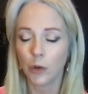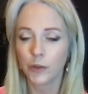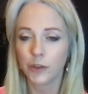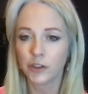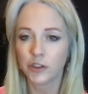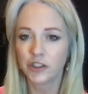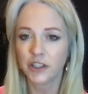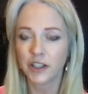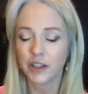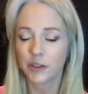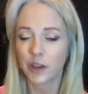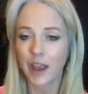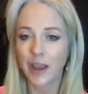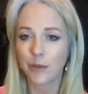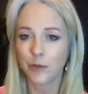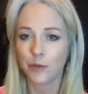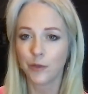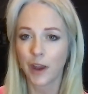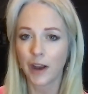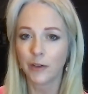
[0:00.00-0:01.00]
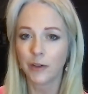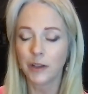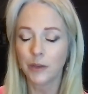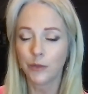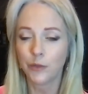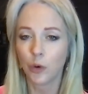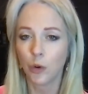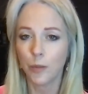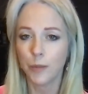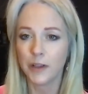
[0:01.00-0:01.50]
was. And she is a very
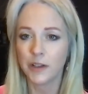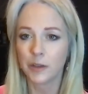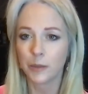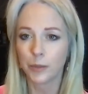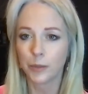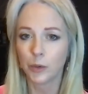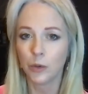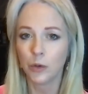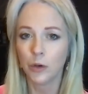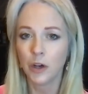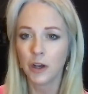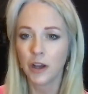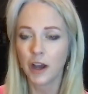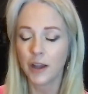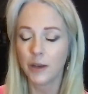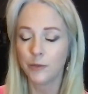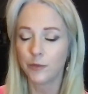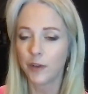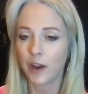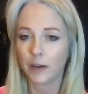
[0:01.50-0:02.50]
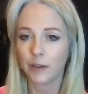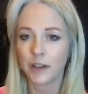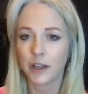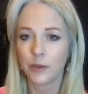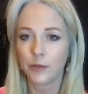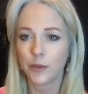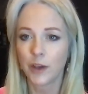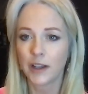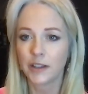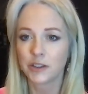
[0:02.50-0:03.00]
formidable and very
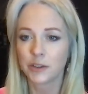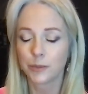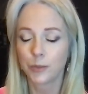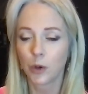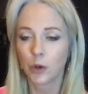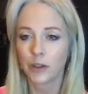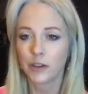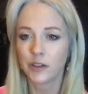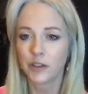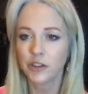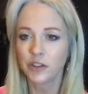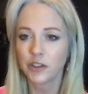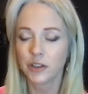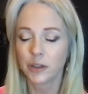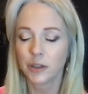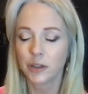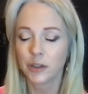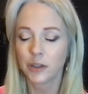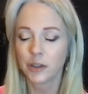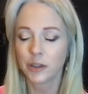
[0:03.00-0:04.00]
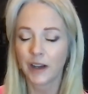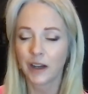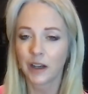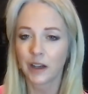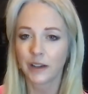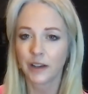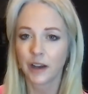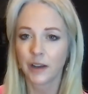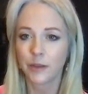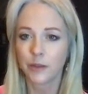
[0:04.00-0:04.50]
effective politician. And
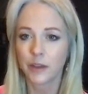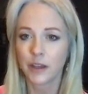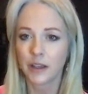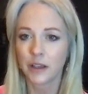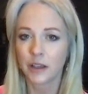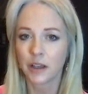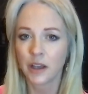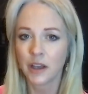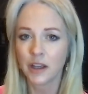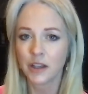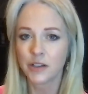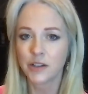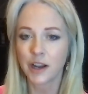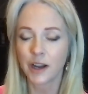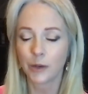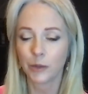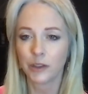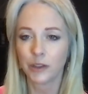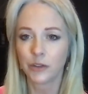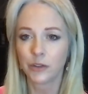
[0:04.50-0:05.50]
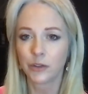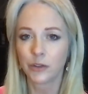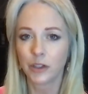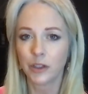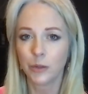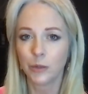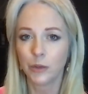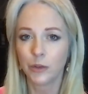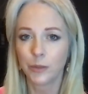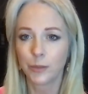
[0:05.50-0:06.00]
frankly, I think Downing
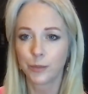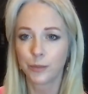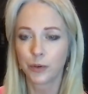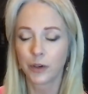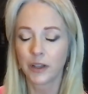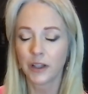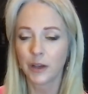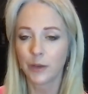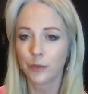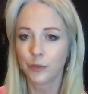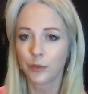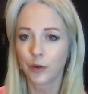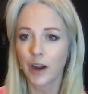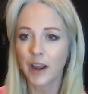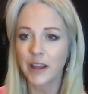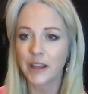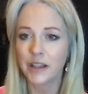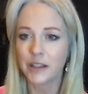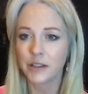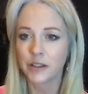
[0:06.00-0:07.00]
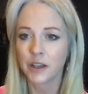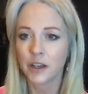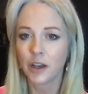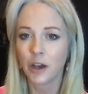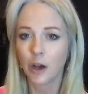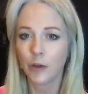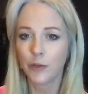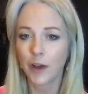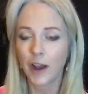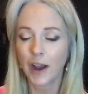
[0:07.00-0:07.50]
Street was pretty afraid
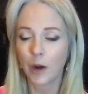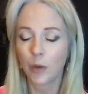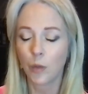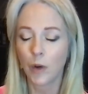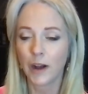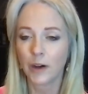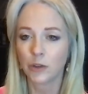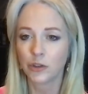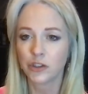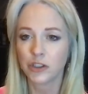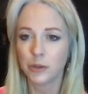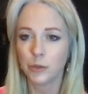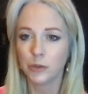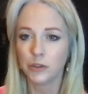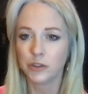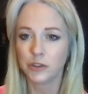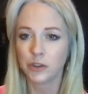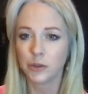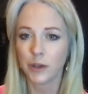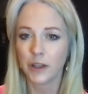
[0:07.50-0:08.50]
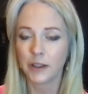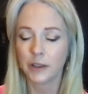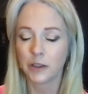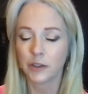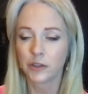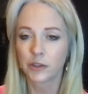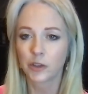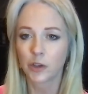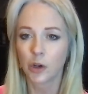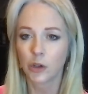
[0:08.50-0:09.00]
of how well she was doing. The
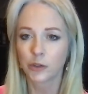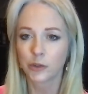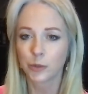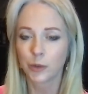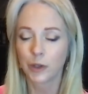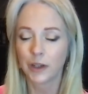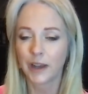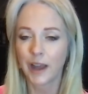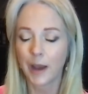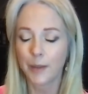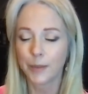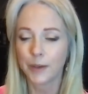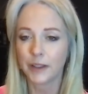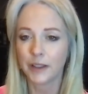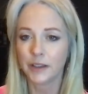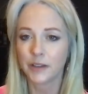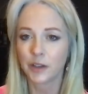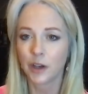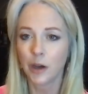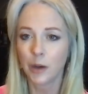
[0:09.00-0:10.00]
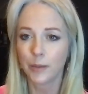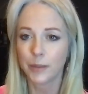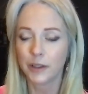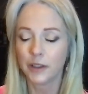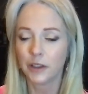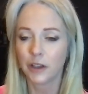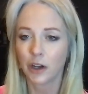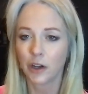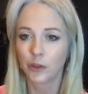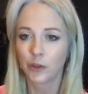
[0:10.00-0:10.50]
Scots were lapping it up
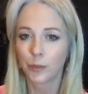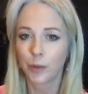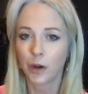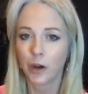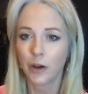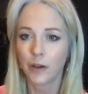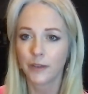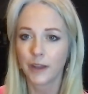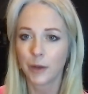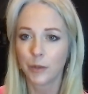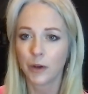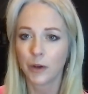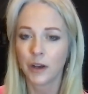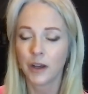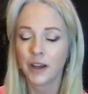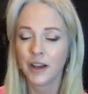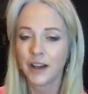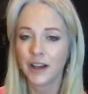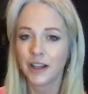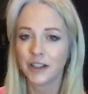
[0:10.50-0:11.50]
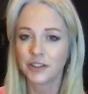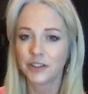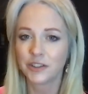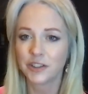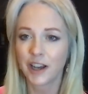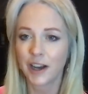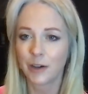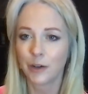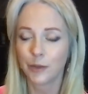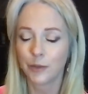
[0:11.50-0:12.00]
in large part. They were as
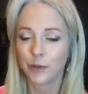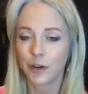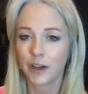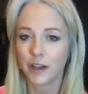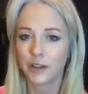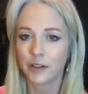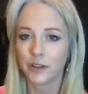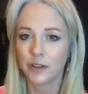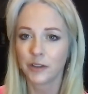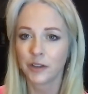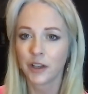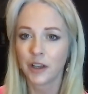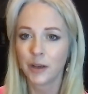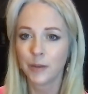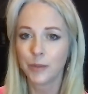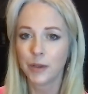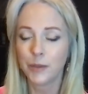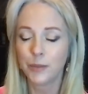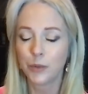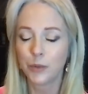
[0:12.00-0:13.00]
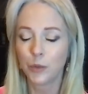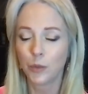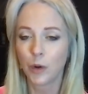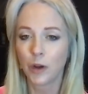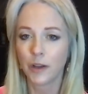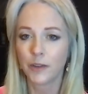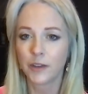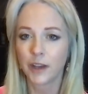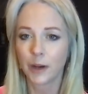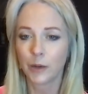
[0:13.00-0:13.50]
terrified as people
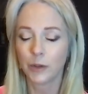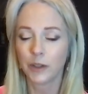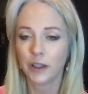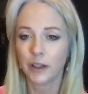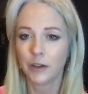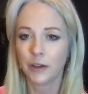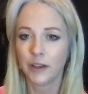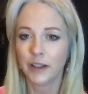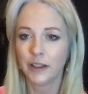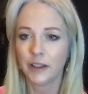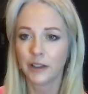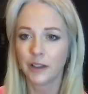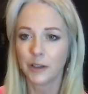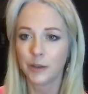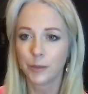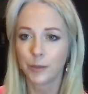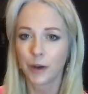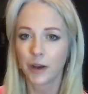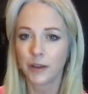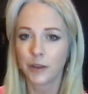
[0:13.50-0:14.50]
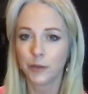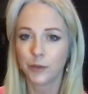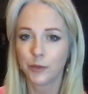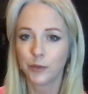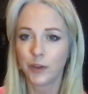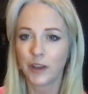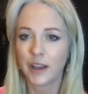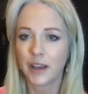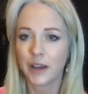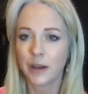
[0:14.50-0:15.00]
were down here in England by the
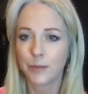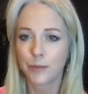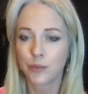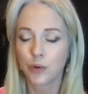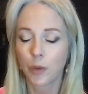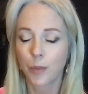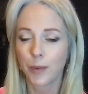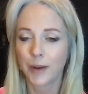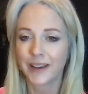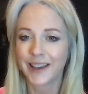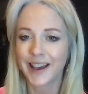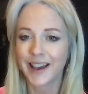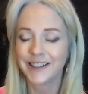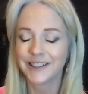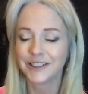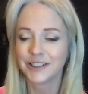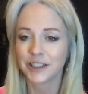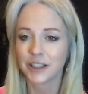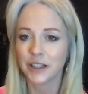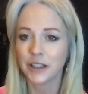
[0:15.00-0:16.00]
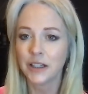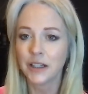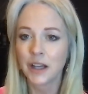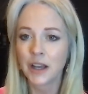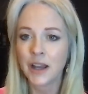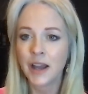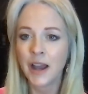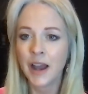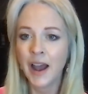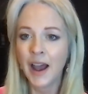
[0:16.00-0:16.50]
fear propaganda.